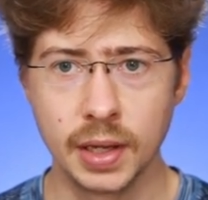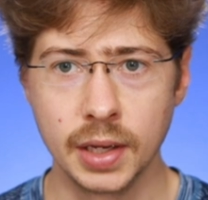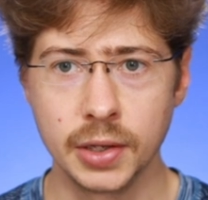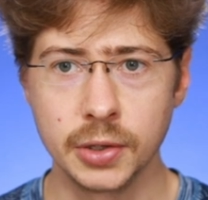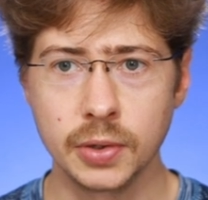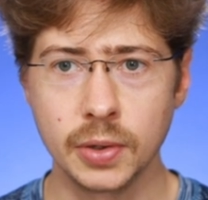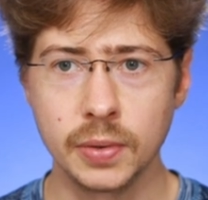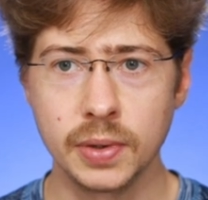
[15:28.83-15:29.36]

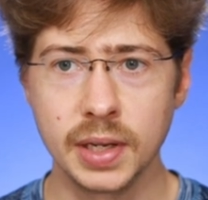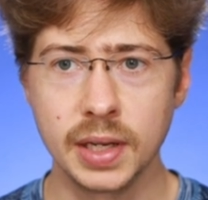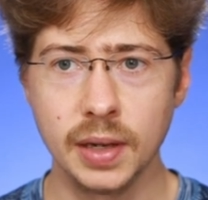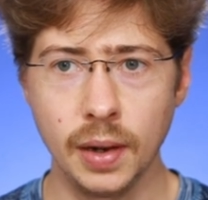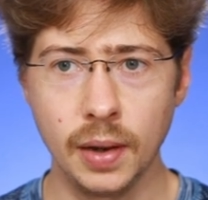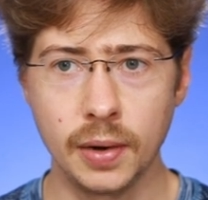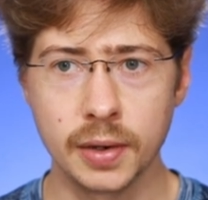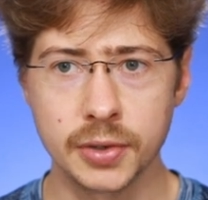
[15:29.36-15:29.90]
You don't need a
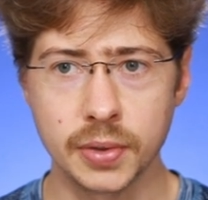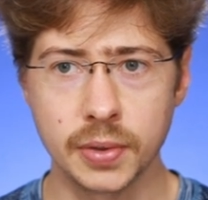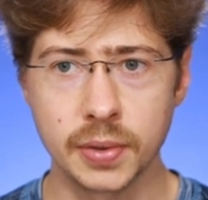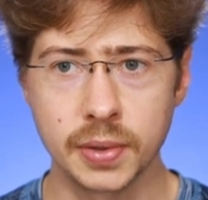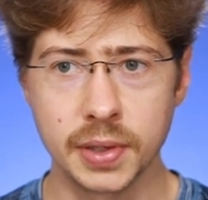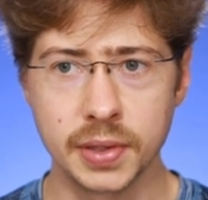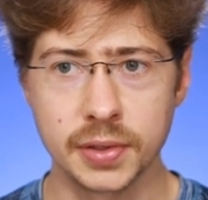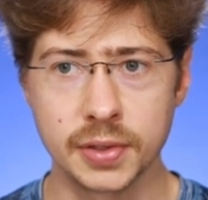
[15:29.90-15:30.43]
large
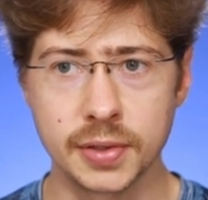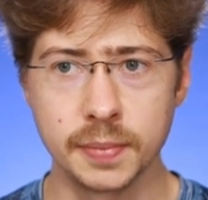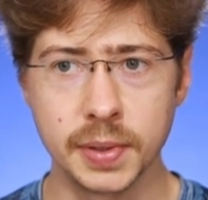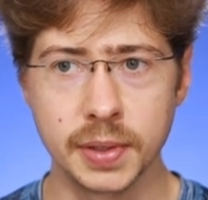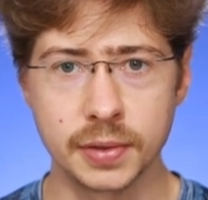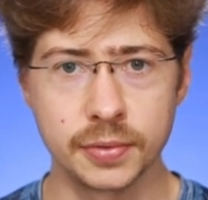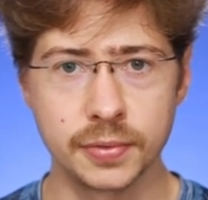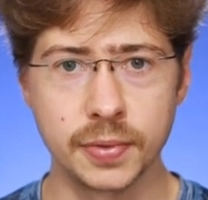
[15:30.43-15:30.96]
audience to
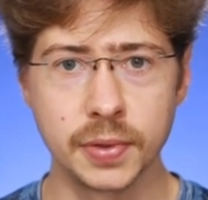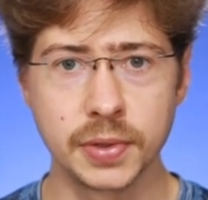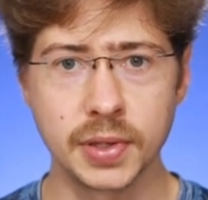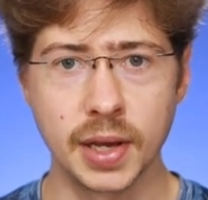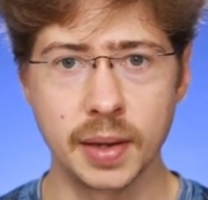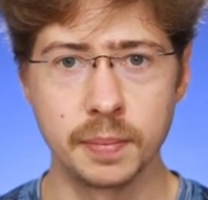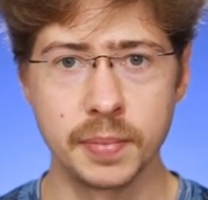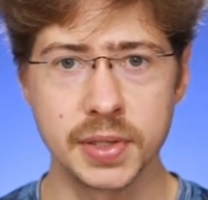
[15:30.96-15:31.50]
build a
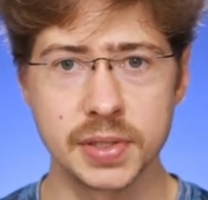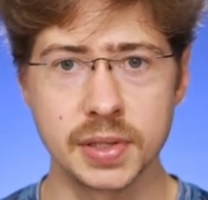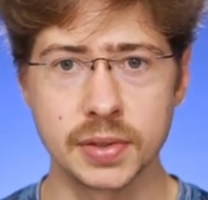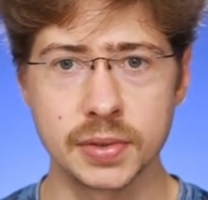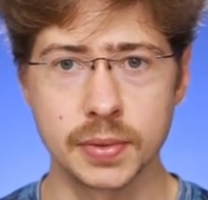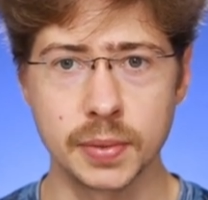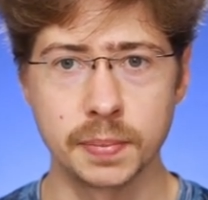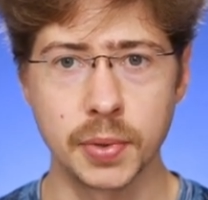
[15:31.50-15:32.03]
full-time
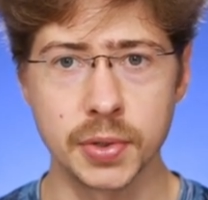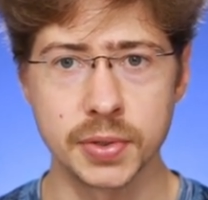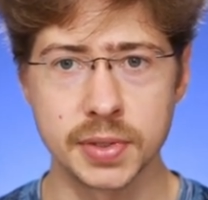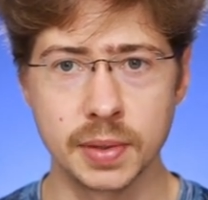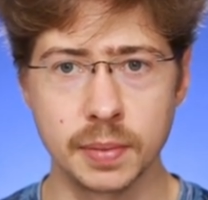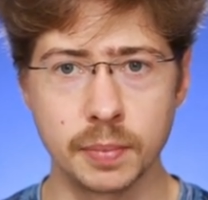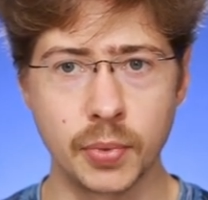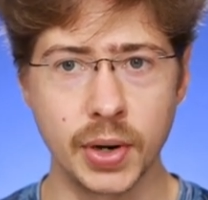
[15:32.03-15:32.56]
business or
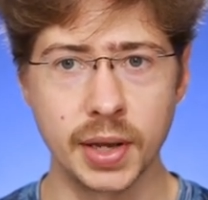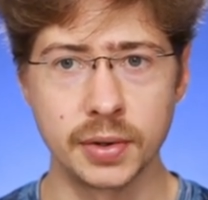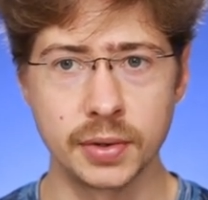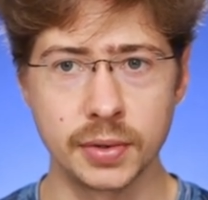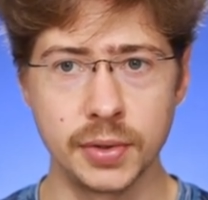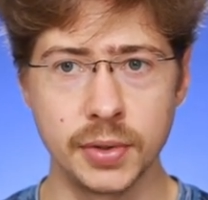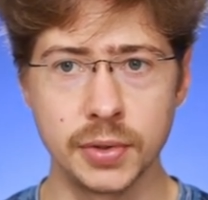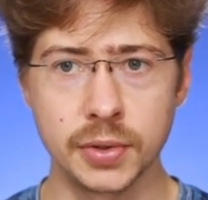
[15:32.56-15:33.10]
personal brand
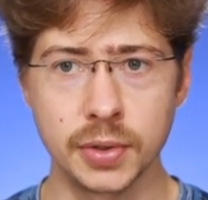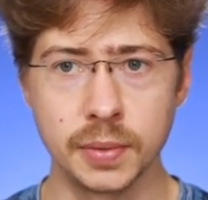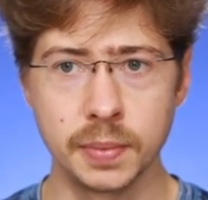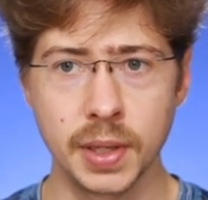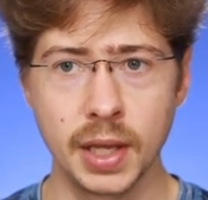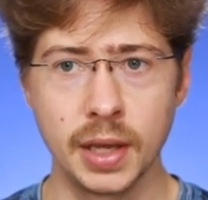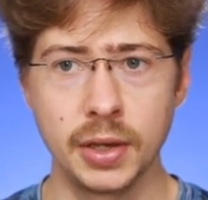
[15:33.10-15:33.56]
on YouTube.